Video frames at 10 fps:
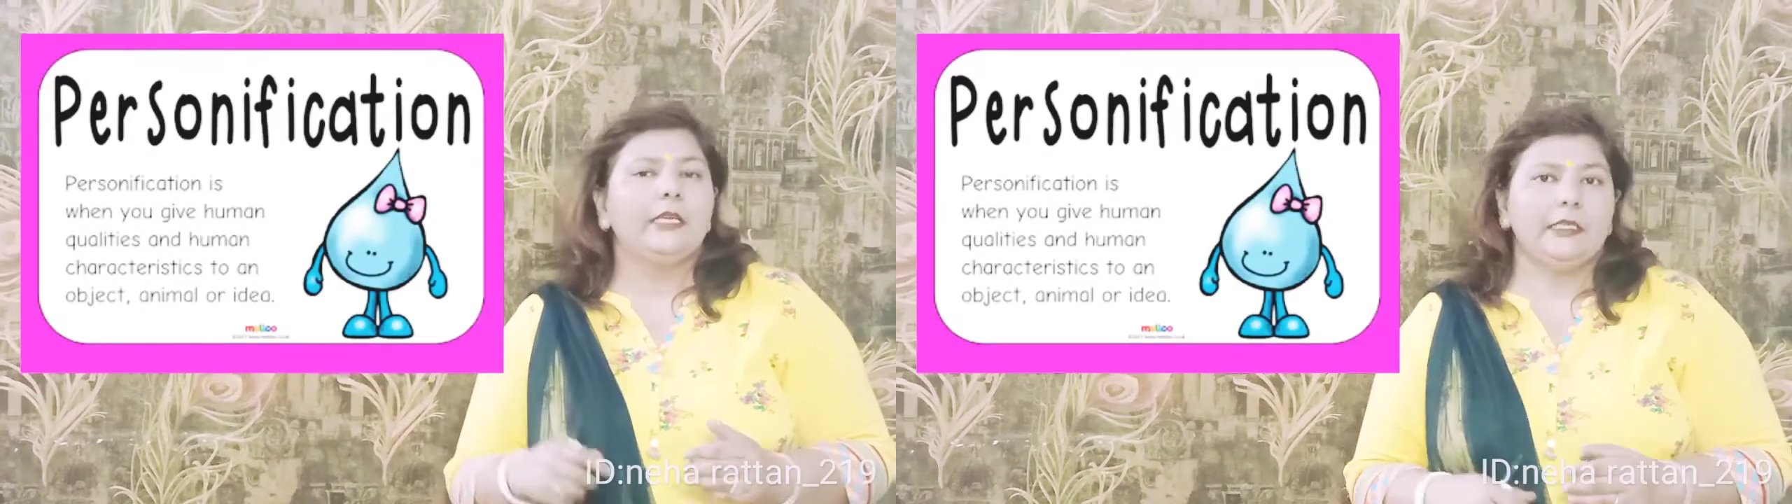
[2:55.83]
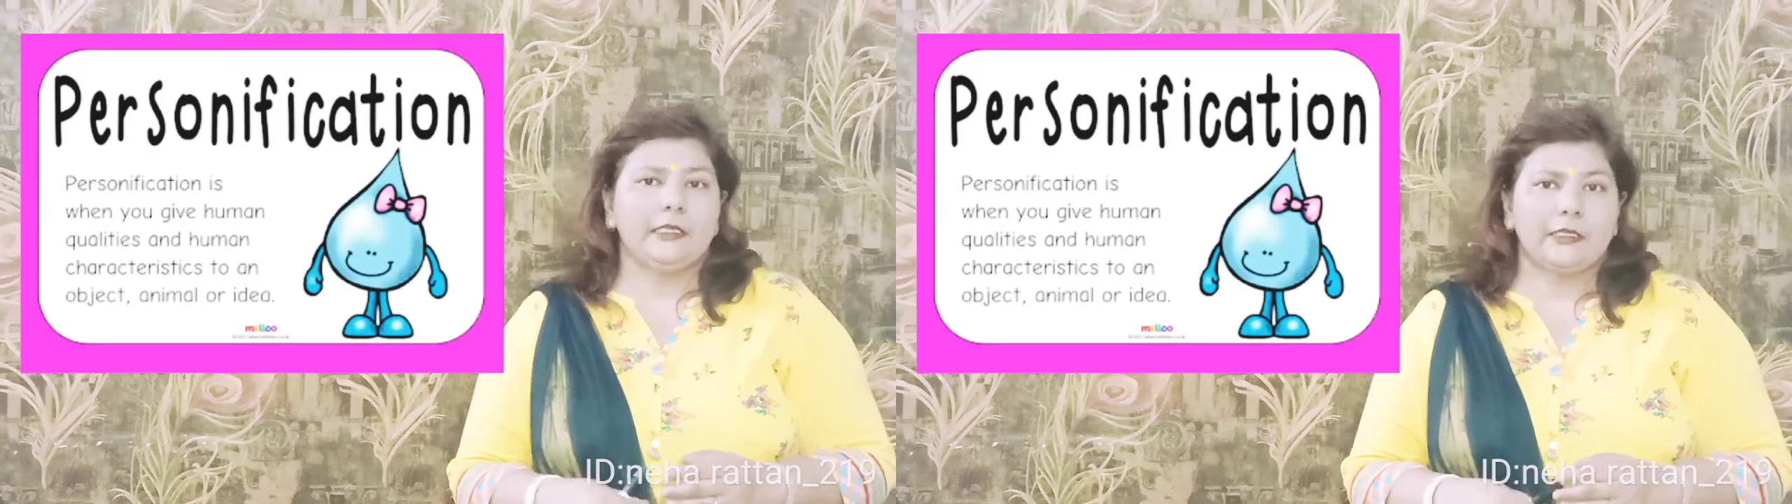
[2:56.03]

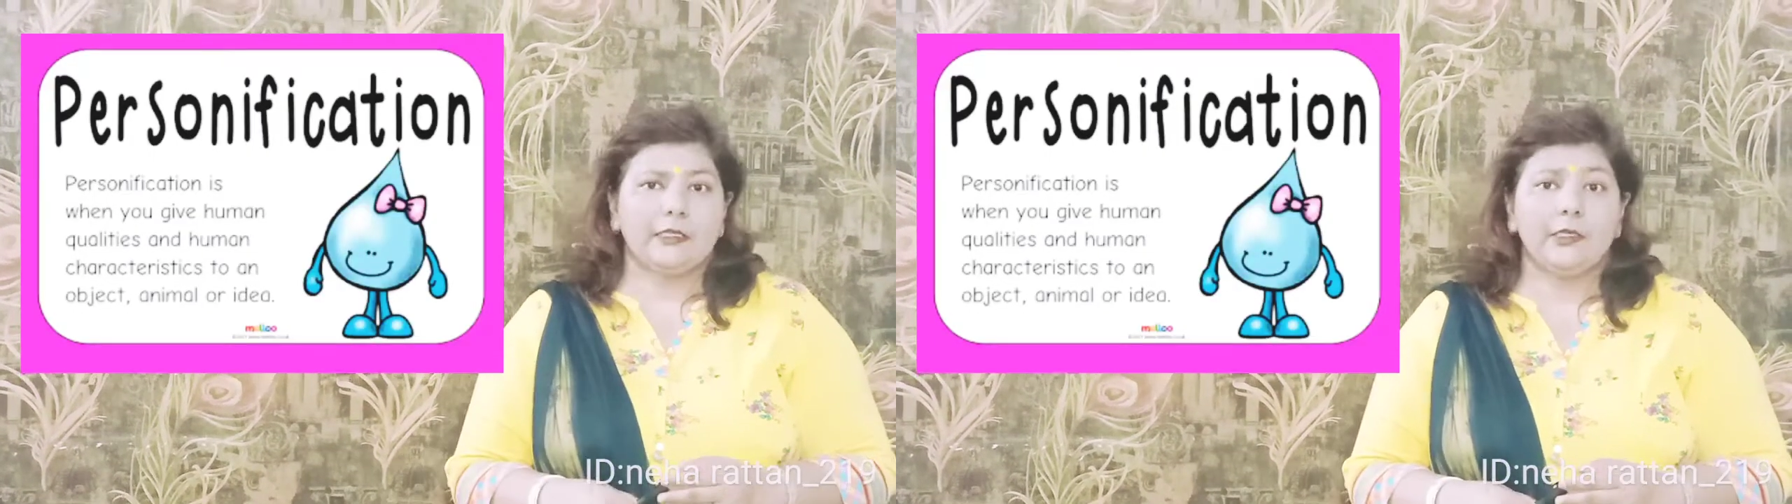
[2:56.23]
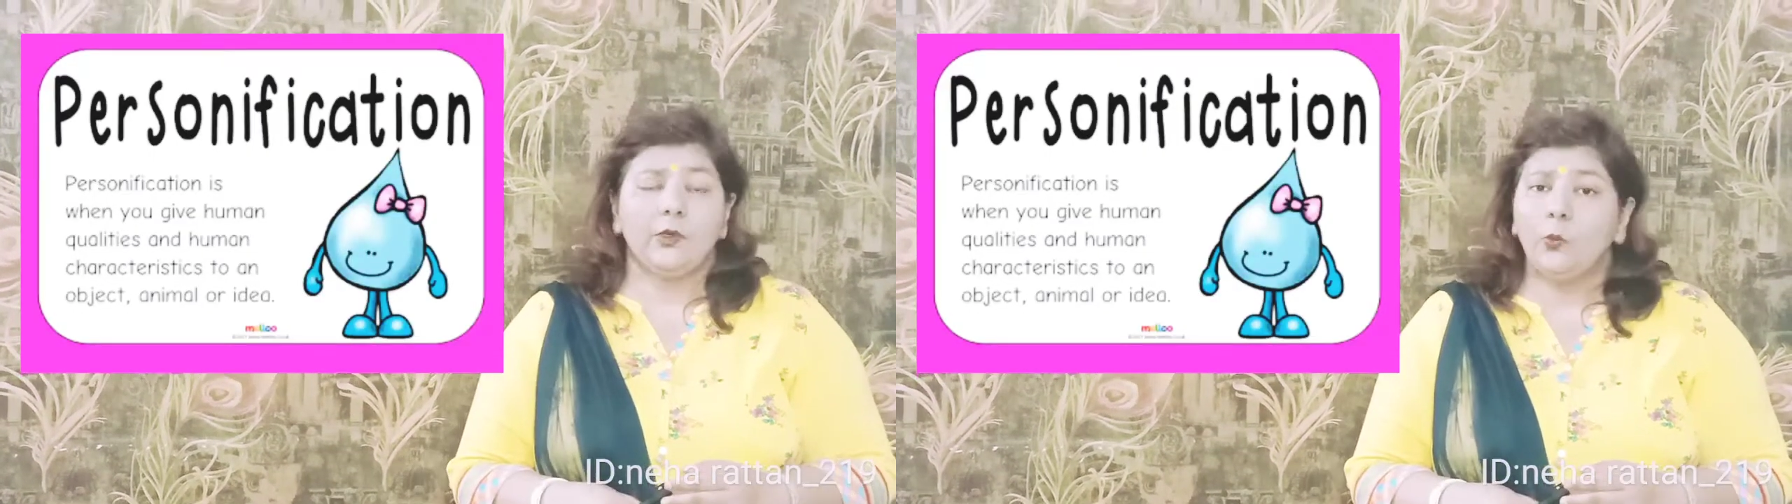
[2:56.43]

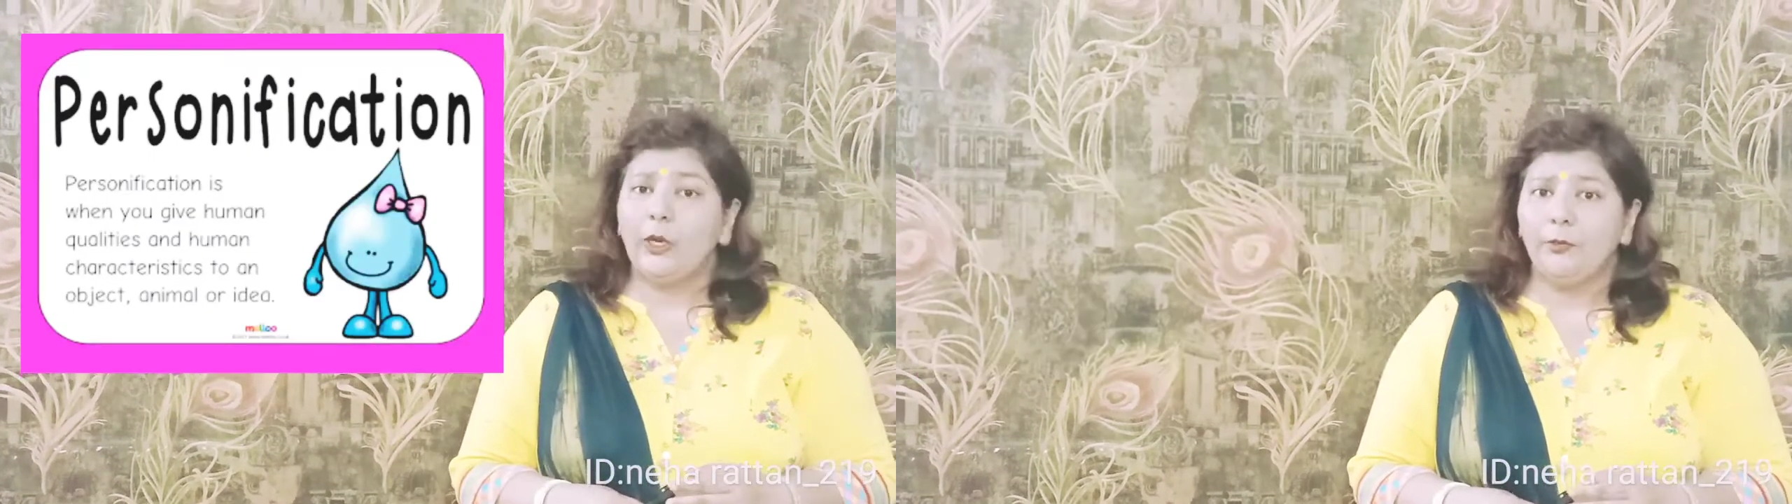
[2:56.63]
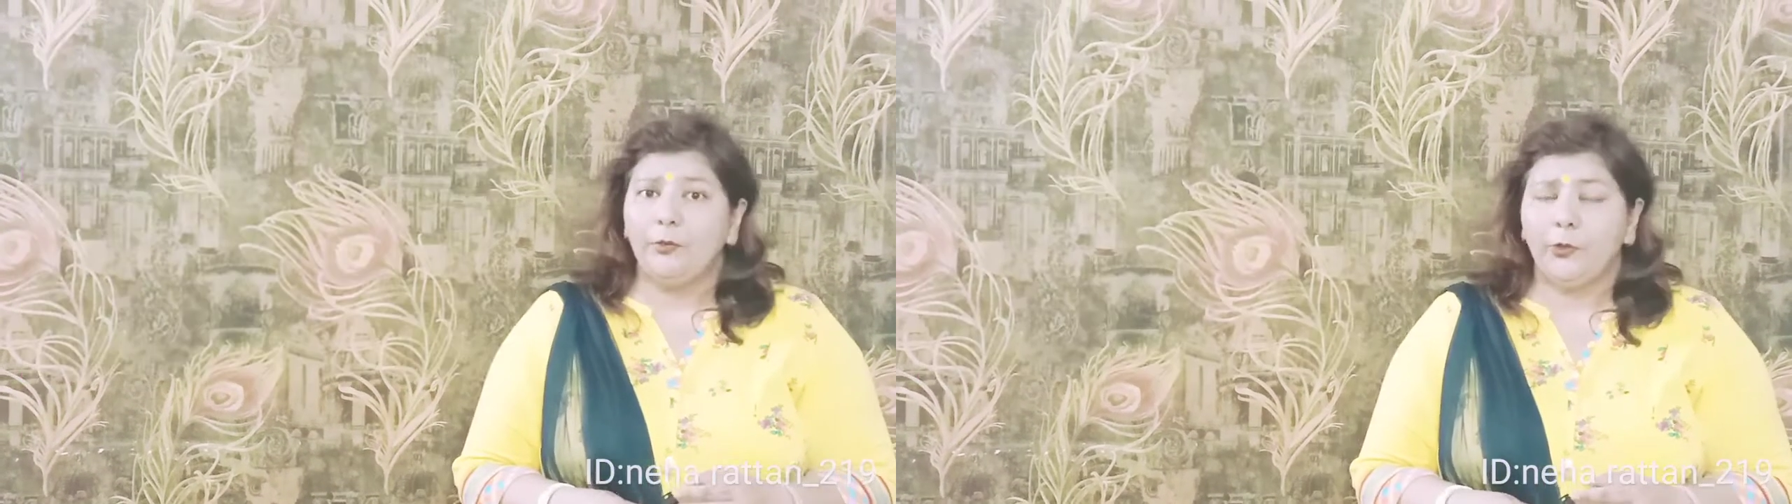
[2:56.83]
yells
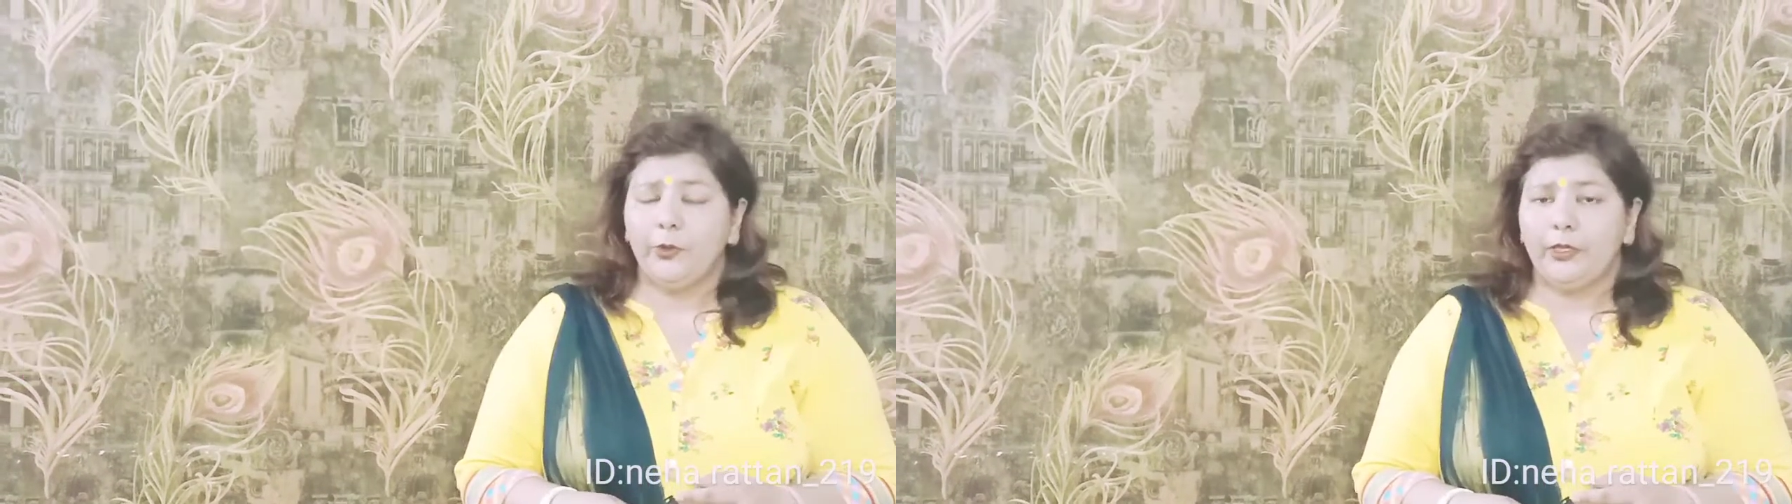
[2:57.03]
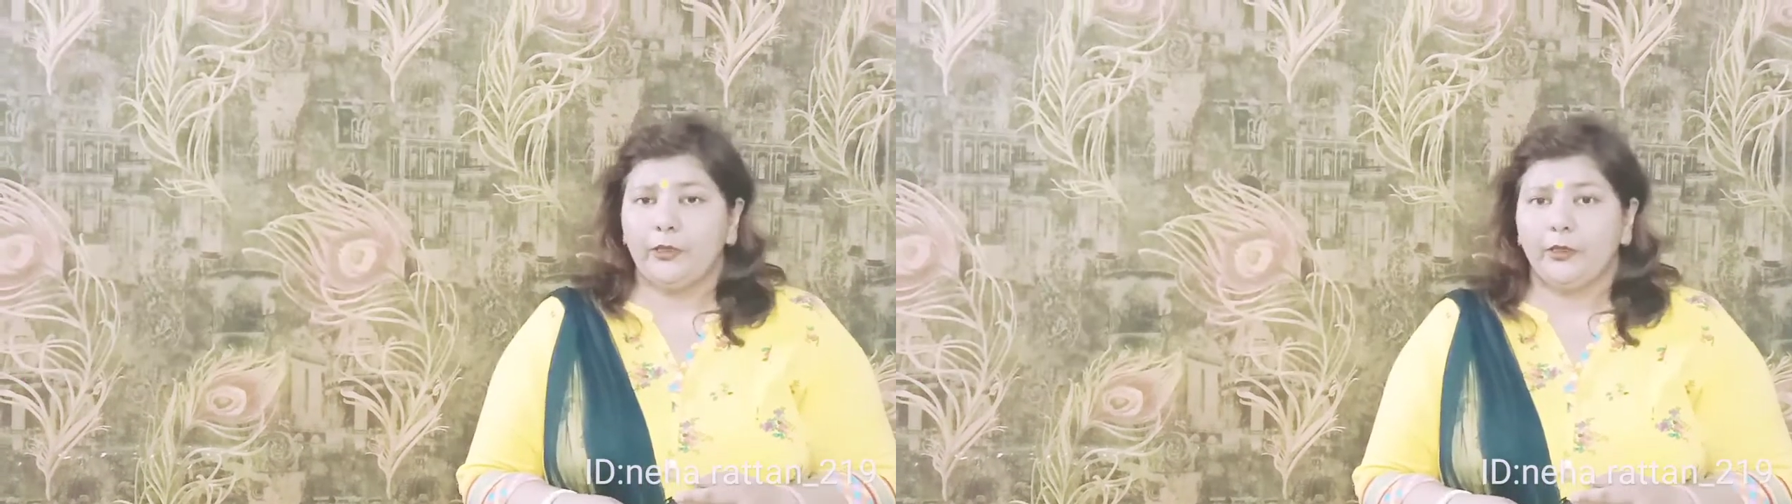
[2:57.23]
while
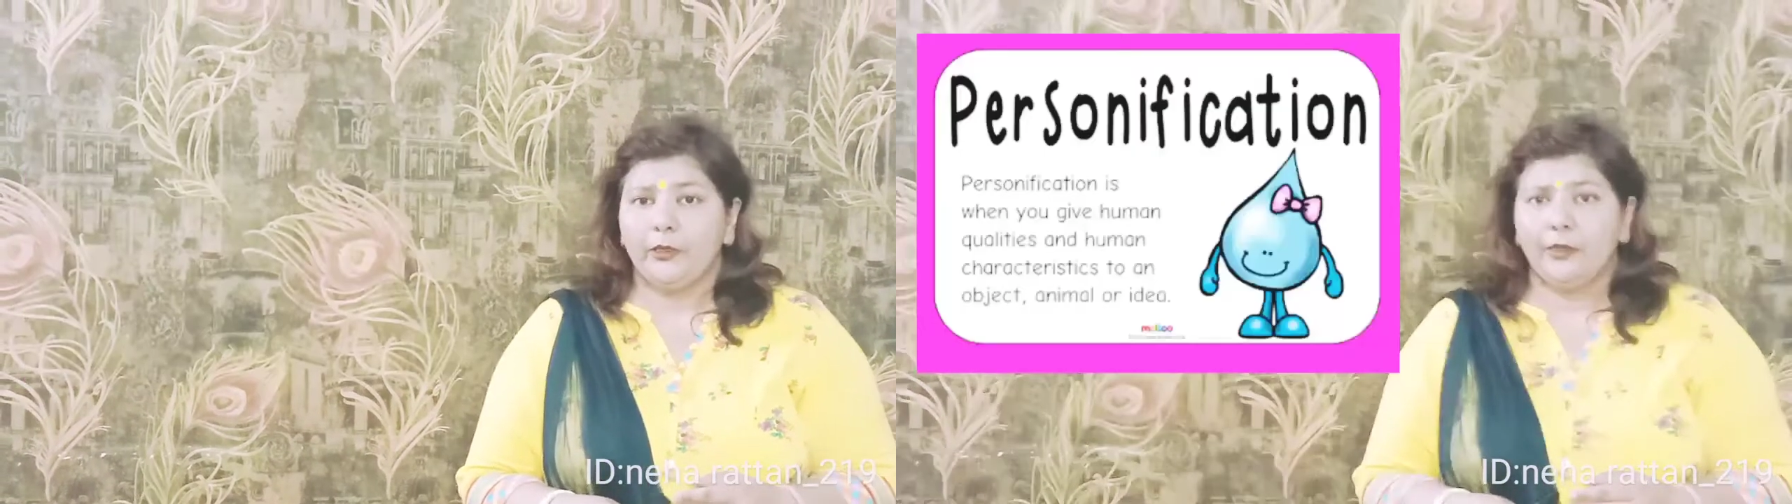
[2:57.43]
blowing.